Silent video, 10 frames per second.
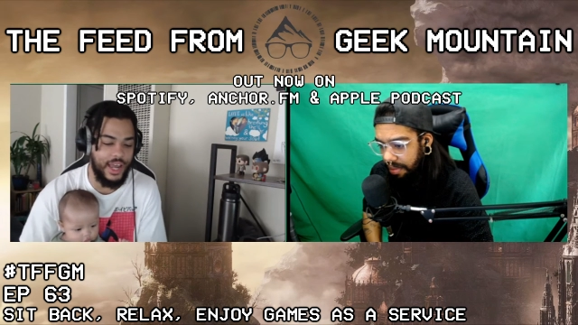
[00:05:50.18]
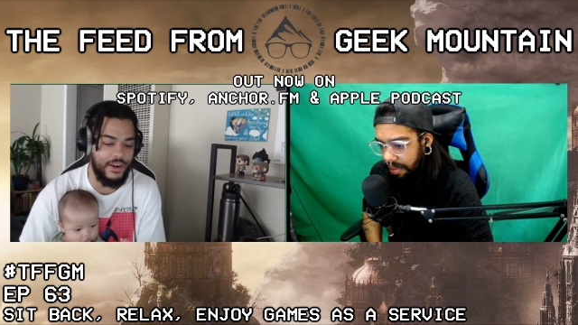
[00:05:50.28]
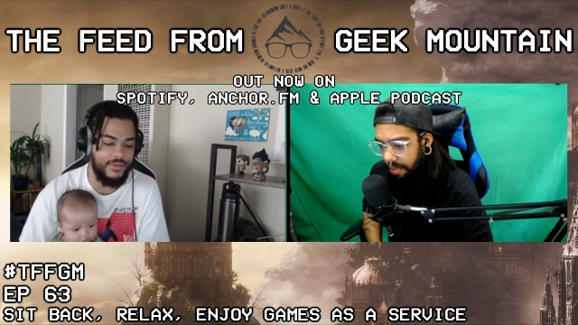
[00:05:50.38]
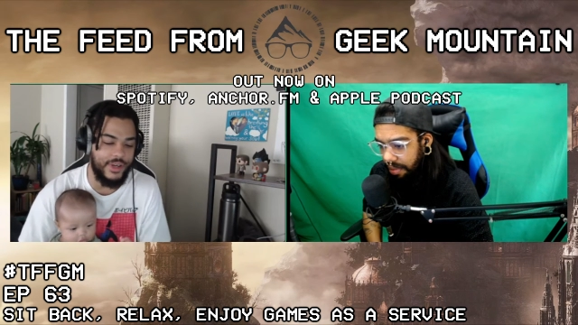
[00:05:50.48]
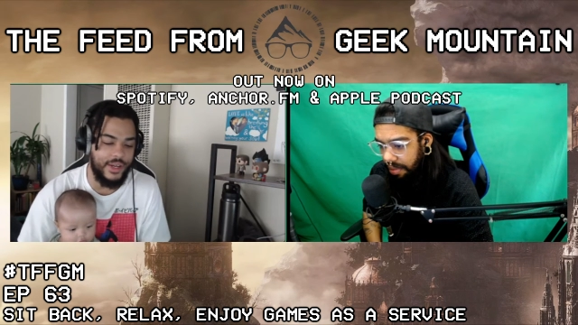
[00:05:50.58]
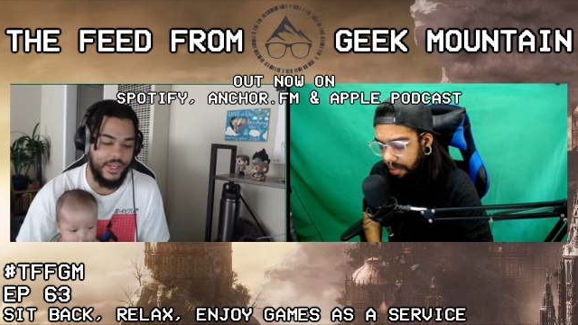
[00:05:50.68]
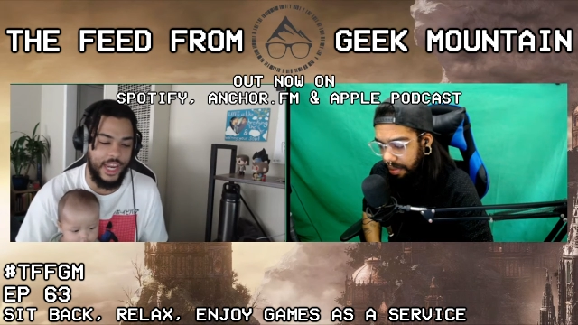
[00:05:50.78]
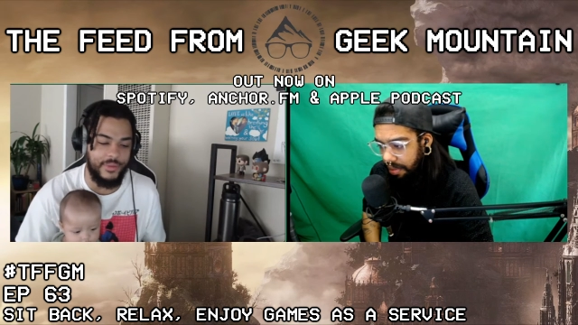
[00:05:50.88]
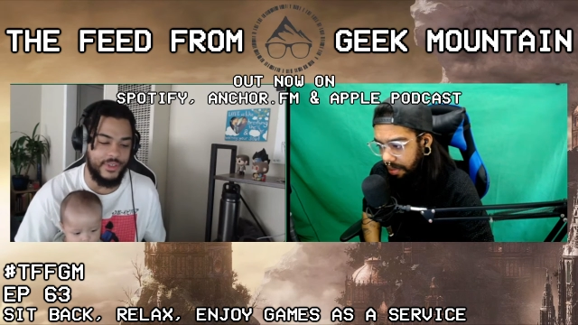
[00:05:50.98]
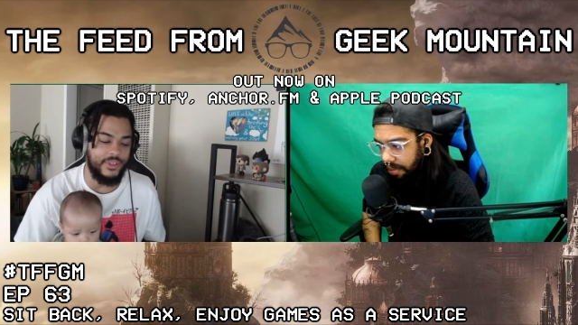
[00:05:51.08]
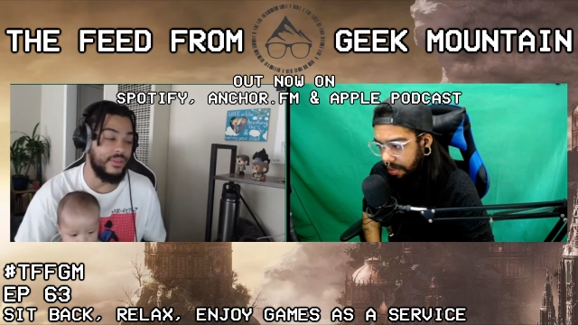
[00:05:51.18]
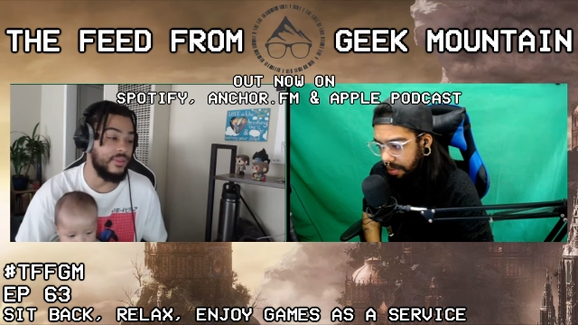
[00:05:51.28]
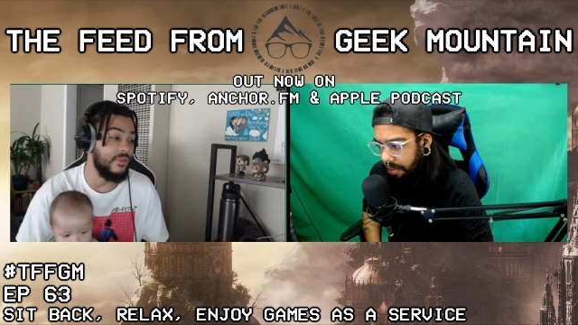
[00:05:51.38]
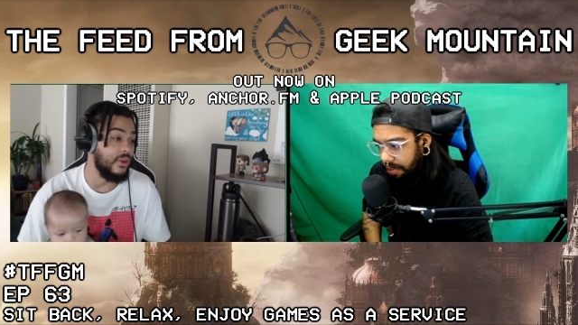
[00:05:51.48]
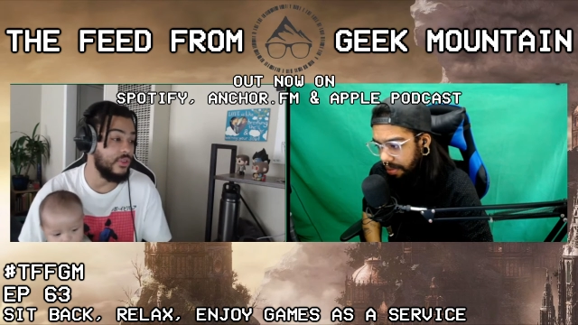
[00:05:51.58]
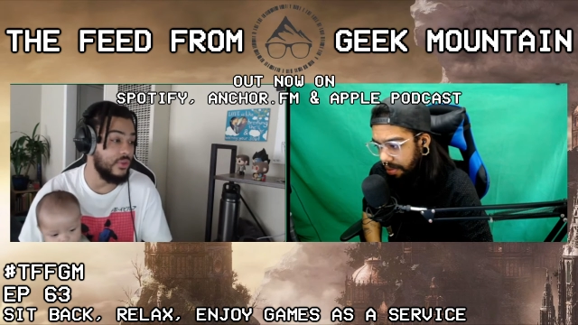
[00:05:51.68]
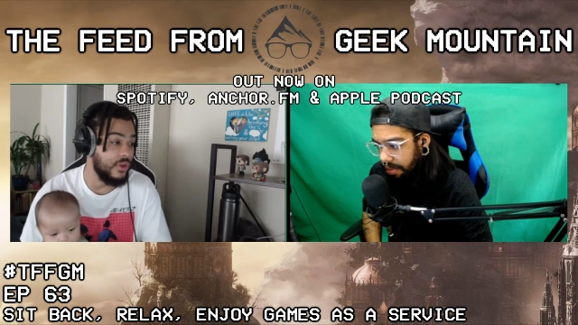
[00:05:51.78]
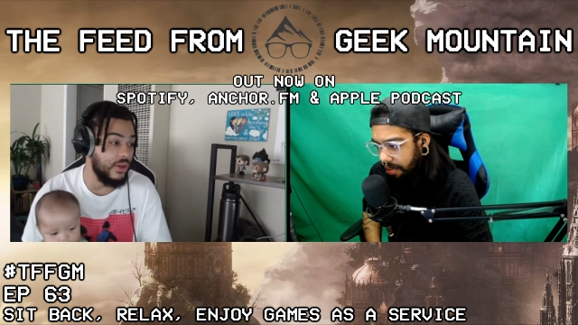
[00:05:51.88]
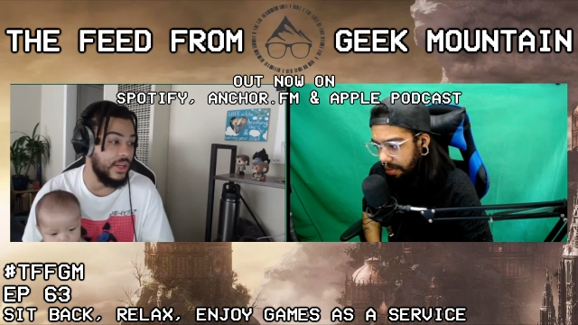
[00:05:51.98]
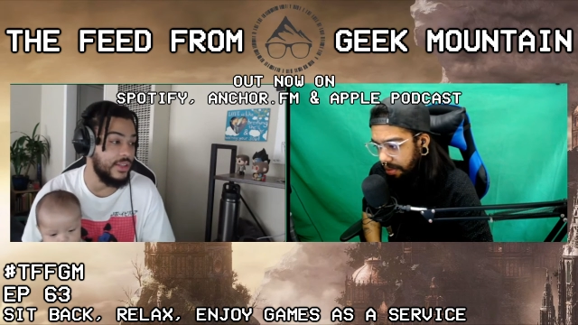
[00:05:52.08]
Speaker 1: of games as a service fall short,
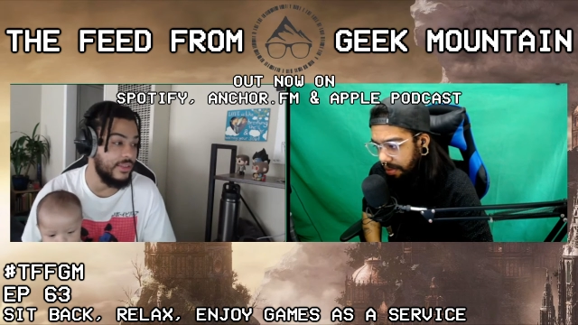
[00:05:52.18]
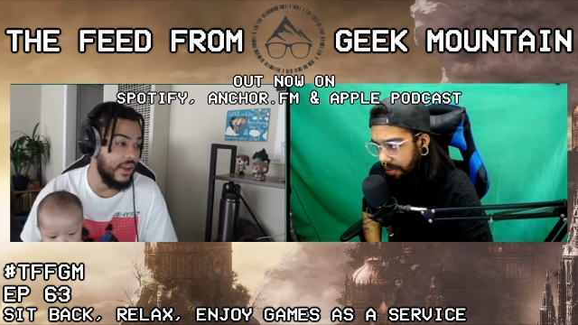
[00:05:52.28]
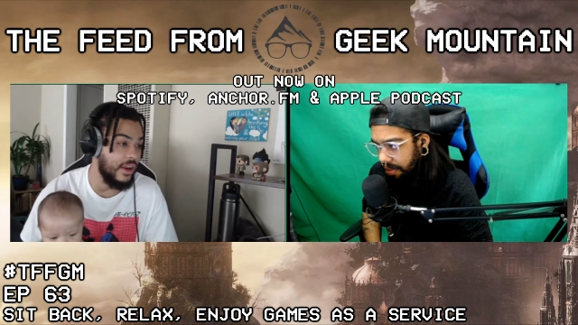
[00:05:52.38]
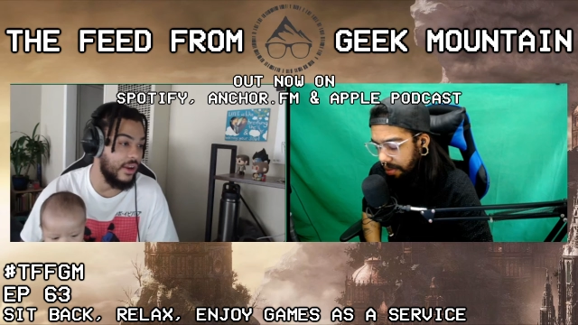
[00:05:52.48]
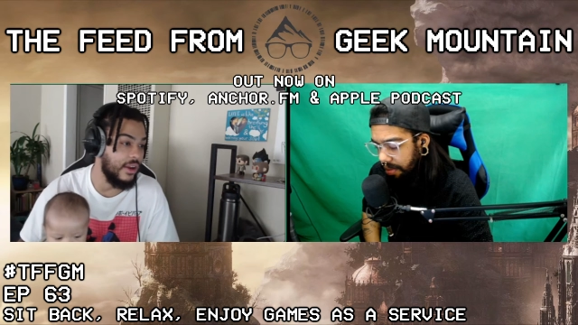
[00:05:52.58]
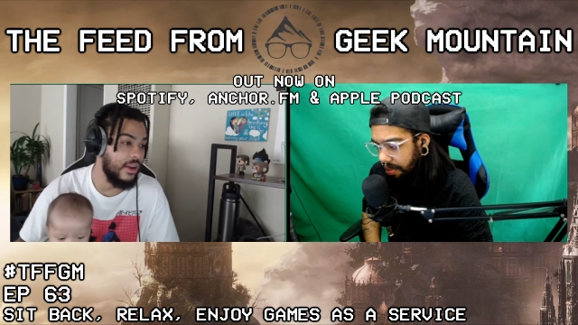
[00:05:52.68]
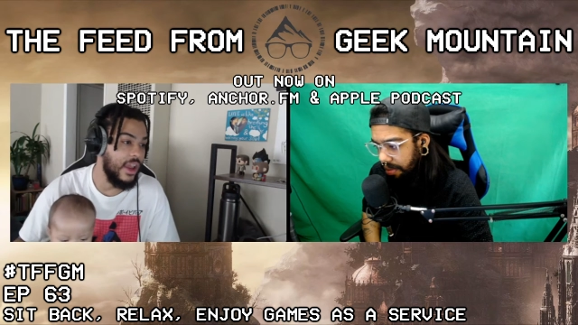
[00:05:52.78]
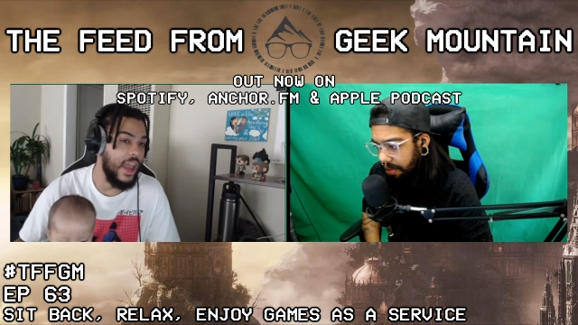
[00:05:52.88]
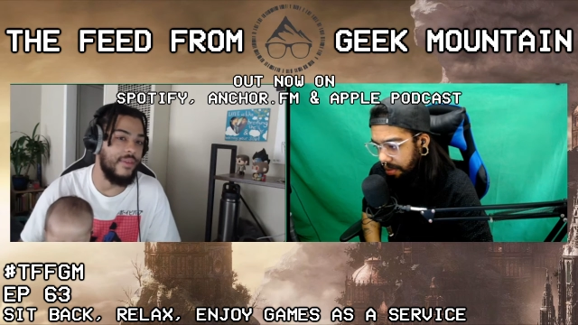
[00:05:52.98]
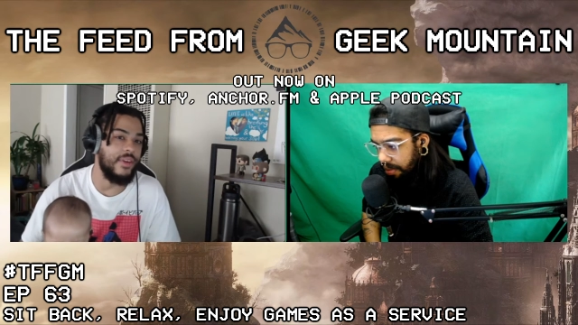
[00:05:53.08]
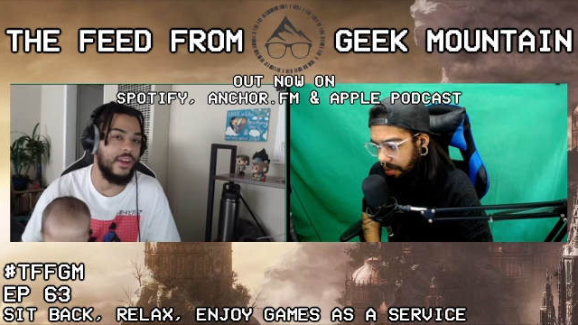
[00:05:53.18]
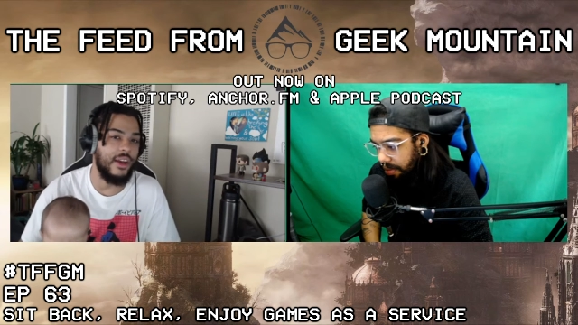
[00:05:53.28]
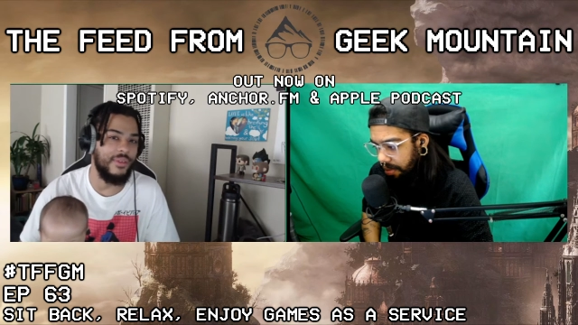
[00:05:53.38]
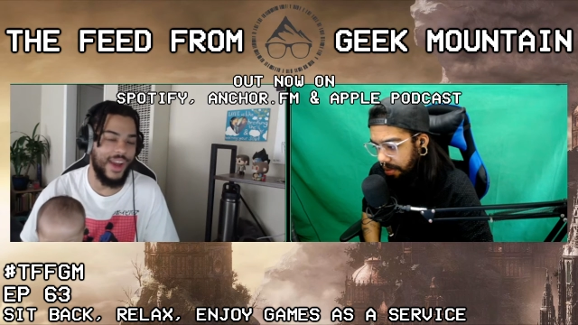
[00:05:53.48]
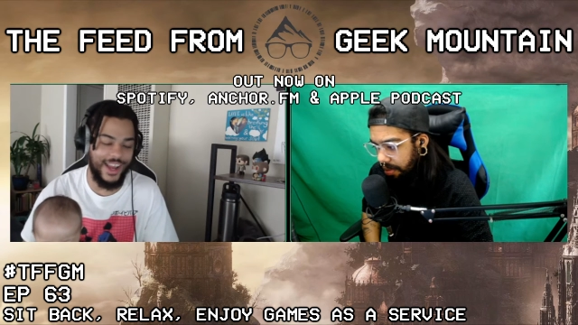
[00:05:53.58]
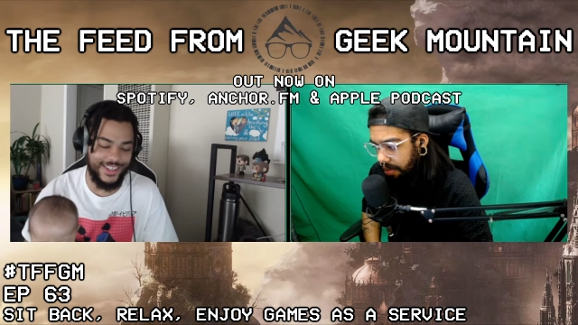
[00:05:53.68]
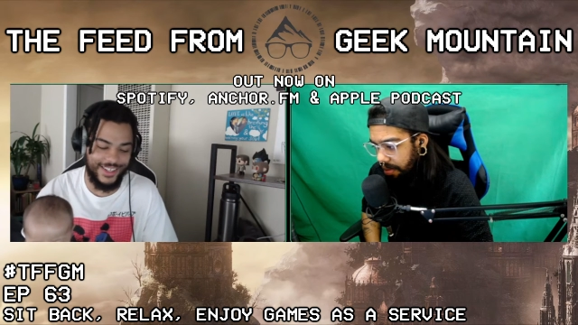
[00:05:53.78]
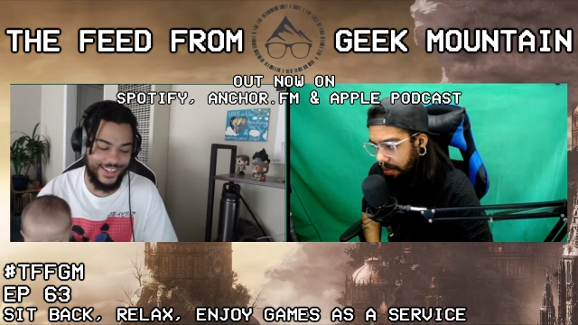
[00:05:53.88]
is like having enough content.